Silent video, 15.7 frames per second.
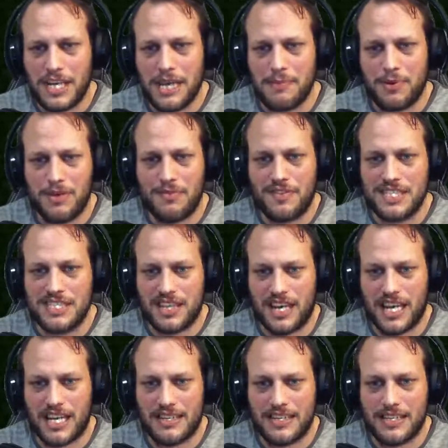if it's
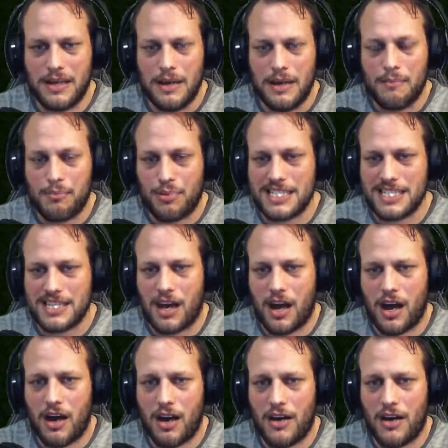selected, press R.